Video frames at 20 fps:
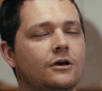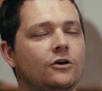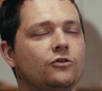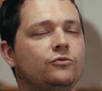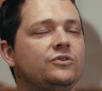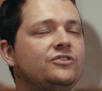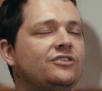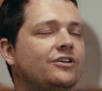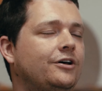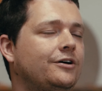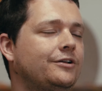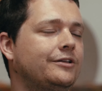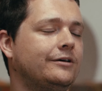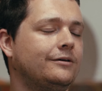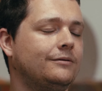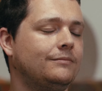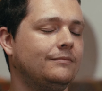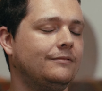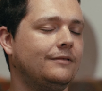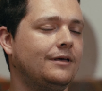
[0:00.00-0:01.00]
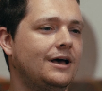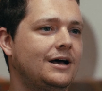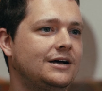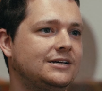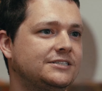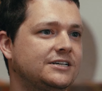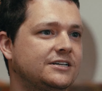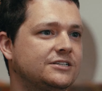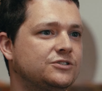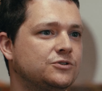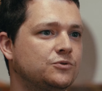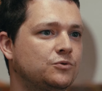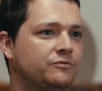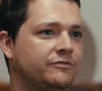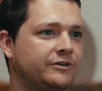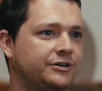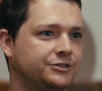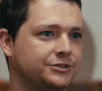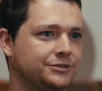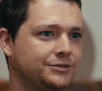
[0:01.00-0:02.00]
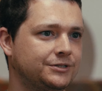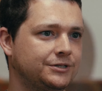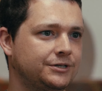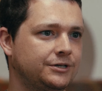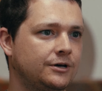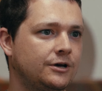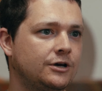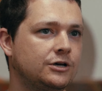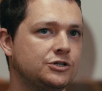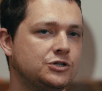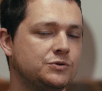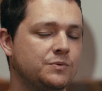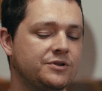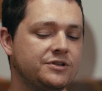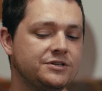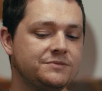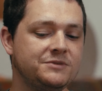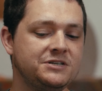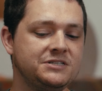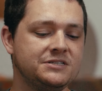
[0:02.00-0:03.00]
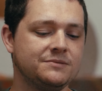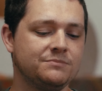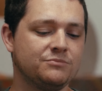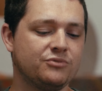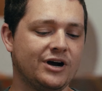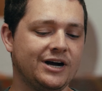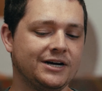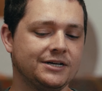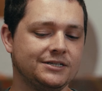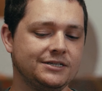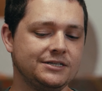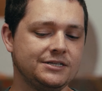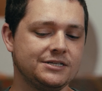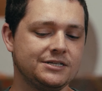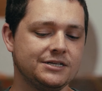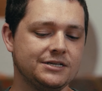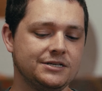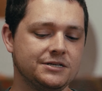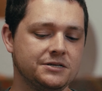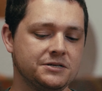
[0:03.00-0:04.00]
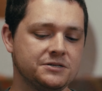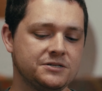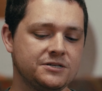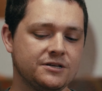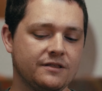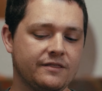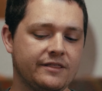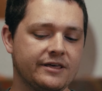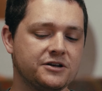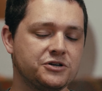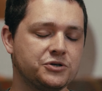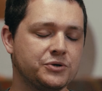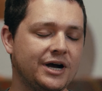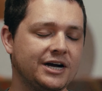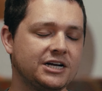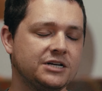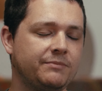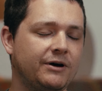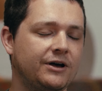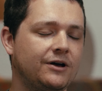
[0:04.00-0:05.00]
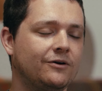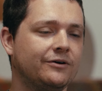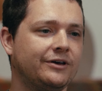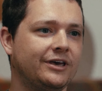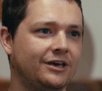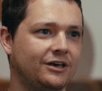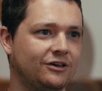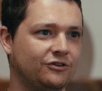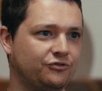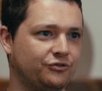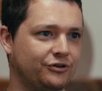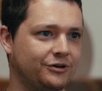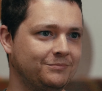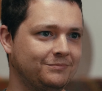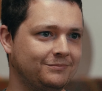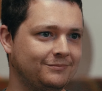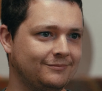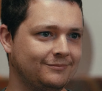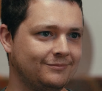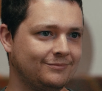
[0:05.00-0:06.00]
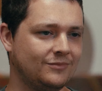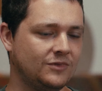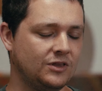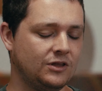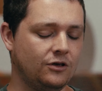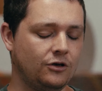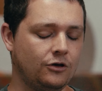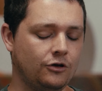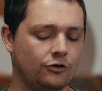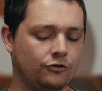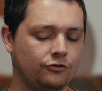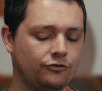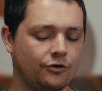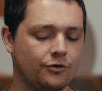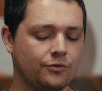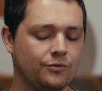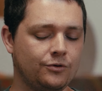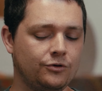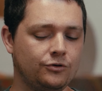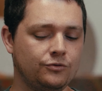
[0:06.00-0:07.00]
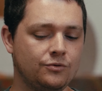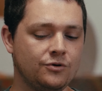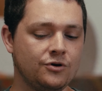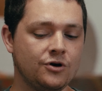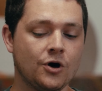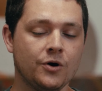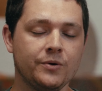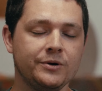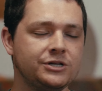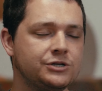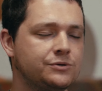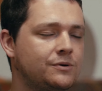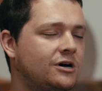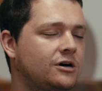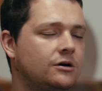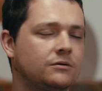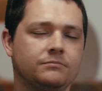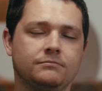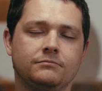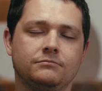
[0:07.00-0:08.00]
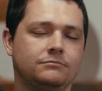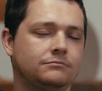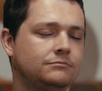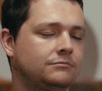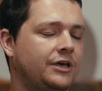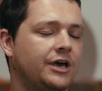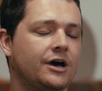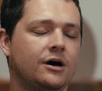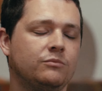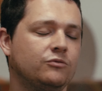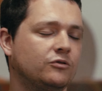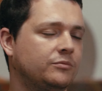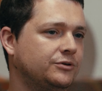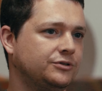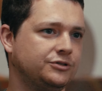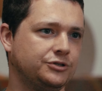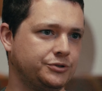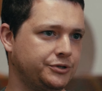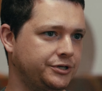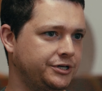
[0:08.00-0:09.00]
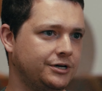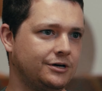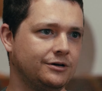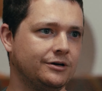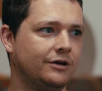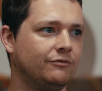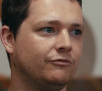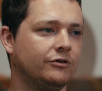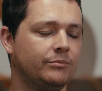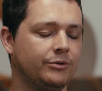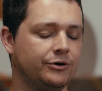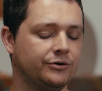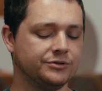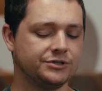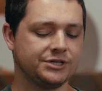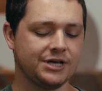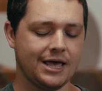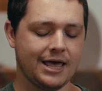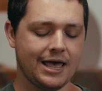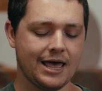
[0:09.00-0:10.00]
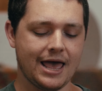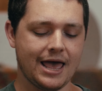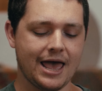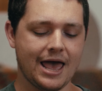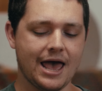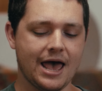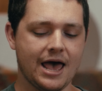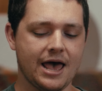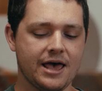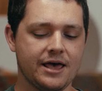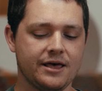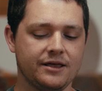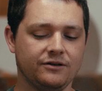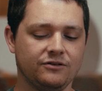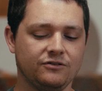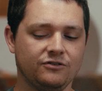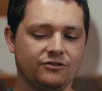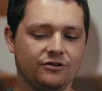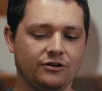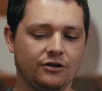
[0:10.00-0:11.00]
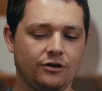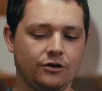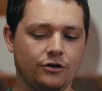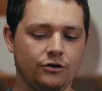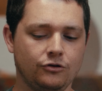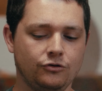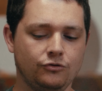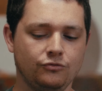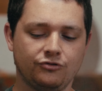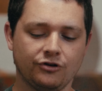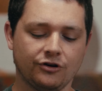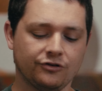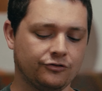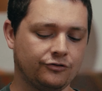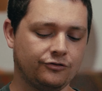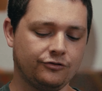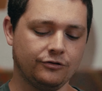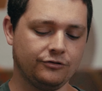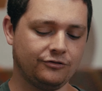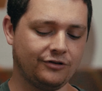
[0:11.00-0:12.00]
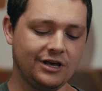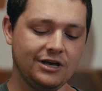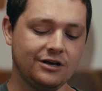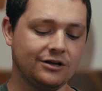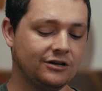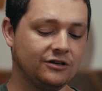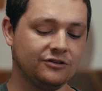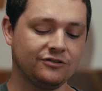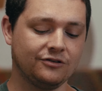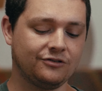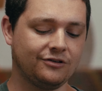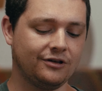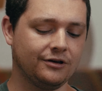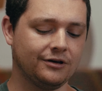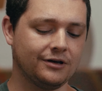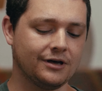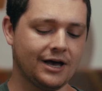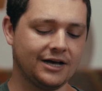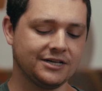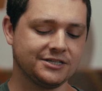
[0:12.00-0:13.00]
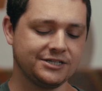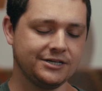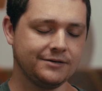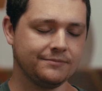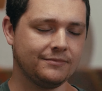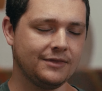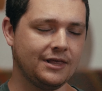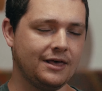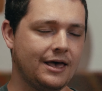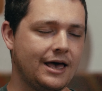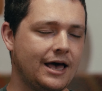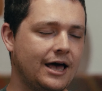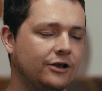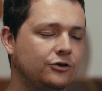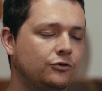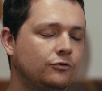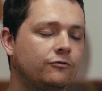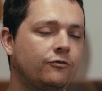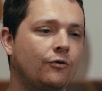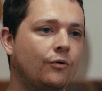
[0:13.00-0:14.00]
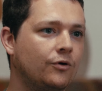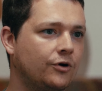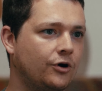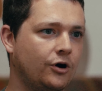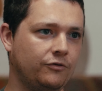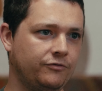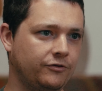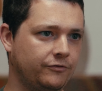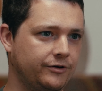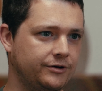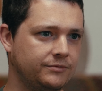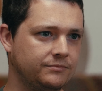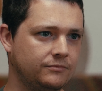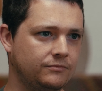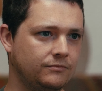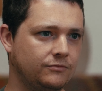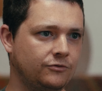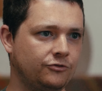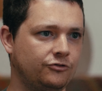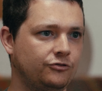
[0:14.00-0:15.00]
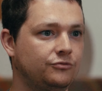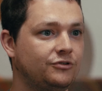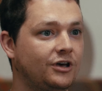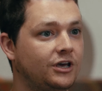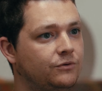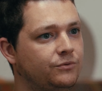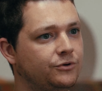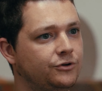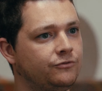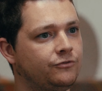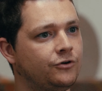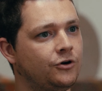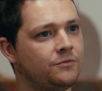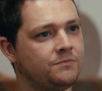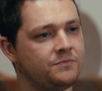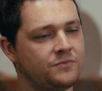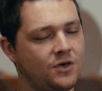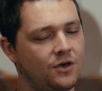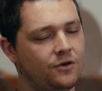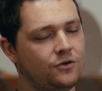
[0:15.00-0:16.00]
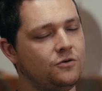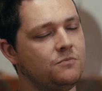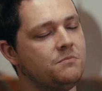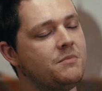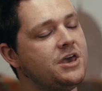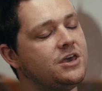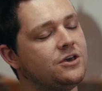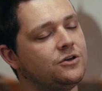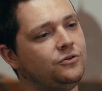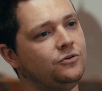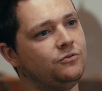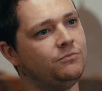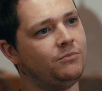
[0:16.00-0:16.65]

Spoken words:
as we said earlier, assets are all versioned. So what this means in practice is they're tracked by our Git history. So you can go into our GitHub repository, our Git repos, and you just take an existing asset and you fork off of it. So you take what you've got, you make a new